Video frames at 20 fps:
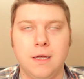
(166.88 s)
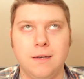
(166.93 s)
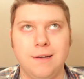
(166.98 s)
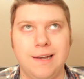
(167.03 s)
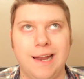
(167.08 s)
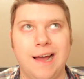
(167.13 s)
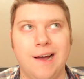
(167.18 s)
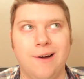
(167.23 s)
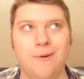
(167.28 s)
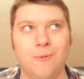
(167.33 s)

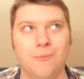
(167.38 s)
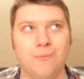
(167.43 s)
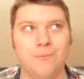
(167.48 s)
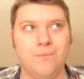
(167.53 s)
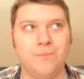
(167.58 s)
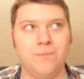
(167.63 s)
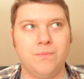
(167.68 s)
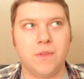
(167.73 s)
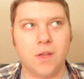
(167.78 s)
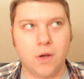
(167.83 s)
Now,
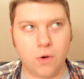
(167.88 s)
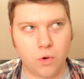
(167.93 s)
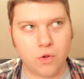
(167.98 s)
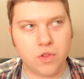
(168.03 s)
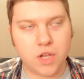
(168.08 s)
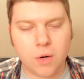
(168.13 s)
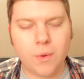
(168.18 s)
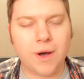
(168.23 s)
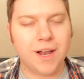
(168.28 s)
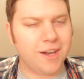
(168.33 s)

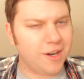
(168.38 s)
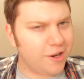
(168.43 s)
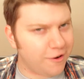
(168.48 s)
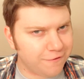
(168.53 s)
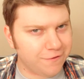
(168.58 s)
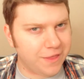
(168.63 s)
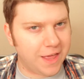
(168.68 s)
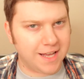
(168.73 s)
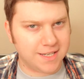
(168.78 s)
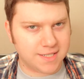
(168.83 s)
although I
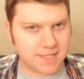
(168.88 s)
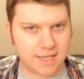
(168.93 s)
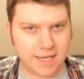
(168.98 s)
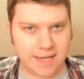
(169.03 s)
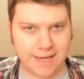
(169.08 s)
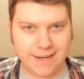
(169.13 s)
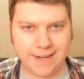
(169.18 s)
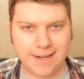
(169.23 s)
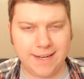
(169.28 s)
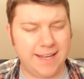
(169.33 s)
love that
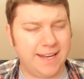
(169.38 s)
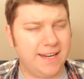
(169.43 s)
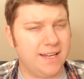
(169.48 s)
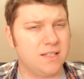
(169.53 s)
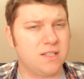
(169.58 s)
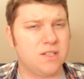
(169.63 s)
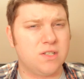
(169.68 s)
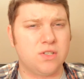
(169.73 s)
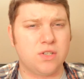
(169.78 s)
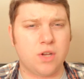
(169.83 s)
scene, it
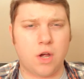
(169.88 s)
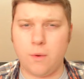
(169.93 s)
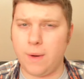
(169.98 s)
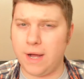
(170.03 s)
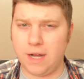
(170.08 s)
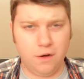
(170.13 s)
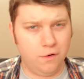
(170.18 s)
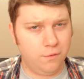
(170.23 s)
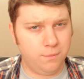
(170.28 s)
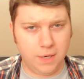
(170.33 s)
is so
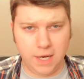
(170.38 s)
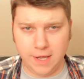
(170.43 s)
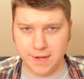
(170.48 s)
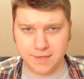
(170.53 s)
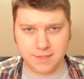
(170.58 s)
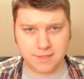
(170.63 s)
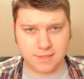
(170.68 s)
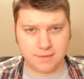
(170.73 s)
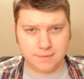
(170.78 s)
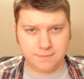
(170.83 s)
out of
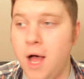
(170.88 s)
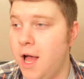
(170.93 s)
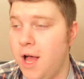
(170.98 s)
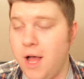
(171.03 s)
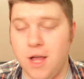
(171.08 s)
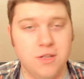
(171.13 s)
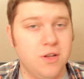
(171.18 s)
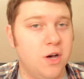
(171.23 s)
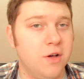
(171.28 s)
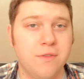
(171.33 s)
place.
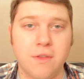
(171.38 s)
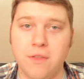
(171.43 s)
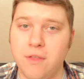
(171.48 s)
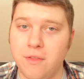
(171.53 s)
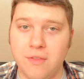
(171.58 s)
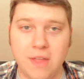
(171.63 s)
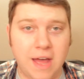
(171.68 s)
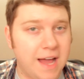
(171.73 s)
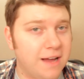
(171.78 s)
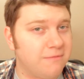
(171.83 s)
Other
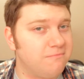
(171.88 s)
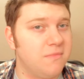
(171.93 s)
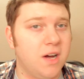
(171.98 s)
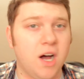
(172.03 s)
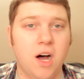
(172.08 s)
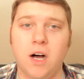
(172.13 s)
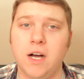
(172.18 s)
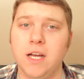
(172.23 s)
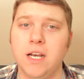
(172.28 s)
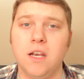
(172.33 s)
than that,
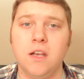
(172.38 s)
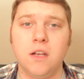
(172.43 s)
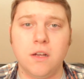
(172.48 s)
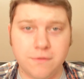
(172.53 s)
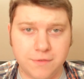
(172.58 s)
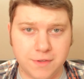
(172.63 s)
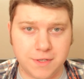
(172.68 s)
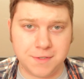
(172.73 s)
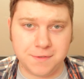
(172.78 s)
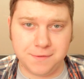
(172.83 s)
I
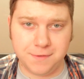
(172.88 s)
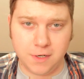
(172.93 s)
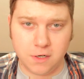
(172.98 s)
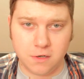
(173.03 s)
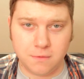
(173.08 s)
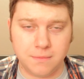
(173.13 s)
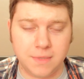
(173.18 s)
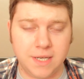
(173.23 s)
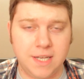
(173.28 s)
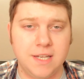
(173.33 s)
love this
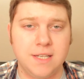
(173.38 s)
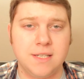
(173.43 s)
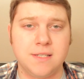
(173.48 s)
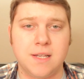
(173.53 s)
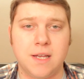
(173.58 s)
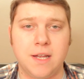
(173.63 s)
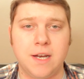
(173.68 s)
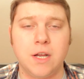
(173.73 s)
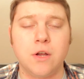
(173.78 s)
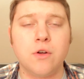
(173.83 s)
film. It
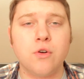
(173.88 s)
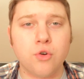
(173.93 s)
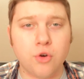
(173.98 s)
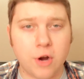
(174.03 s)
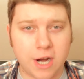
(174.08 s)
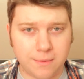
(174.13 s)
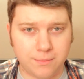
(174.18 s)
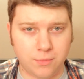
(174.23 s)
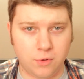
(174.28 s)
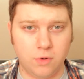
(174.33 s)
is an
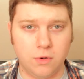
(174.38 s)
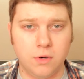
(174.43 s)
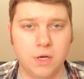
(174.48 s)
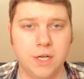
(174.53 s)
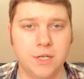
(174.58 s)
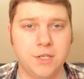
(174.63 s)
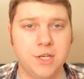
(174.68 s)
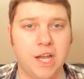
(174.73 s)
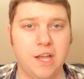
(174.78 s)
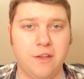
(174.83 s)
incredible
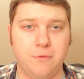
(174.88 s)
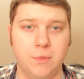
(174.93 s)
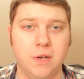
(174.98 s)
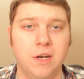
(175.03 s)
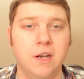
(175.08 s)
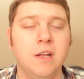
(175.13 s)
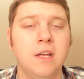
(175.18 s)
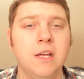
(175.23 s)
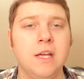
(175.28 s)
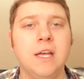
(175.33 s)

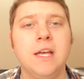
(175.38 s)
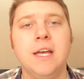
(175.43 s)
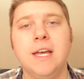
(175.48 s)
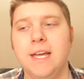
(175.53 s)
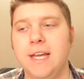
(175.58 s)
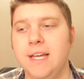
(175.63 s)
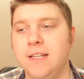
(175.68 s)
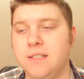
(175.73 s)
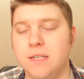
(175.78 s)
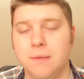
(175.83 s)
achievement.
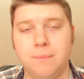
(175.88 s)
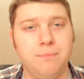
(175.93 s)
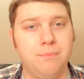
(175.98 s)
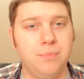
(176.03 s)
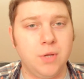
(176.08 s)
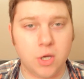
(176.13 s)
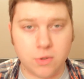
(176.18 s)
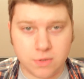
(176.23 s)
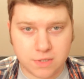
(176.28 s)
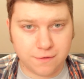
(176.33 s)
It's a
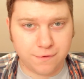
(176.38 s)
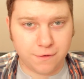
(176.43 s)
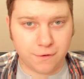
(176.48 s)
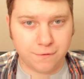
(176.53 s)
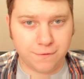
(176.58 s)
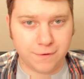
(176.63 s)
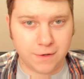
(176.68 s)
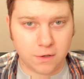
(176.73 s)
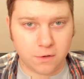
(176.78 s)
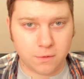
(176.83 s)
beautiful
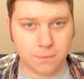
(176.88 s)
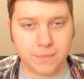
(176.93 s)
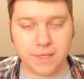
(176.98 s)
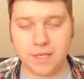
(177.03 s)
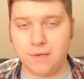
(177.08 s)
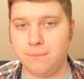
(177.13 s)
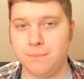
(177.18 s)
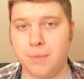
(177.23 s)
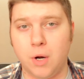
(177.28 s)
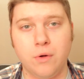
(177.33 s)
film
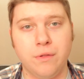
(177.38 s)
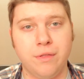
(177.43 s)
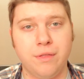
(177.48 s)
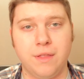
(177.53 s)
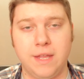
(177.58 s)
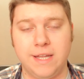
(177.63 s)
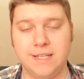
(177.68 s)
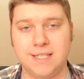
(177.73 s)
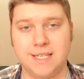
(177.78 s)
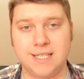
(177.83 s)
in
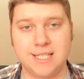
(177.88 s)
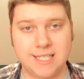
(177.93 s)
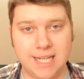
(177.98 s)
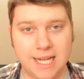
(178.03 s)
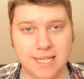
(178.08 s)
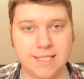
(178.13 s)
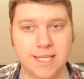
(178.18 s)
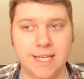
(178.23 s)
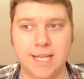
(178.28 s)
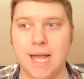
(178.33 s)
both its
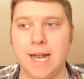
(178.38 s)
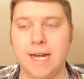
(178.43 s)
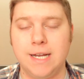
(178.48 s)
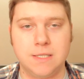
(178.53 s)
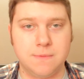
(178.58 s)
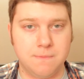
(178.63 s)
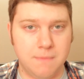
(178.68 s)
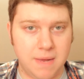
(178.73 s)
aesthetic and its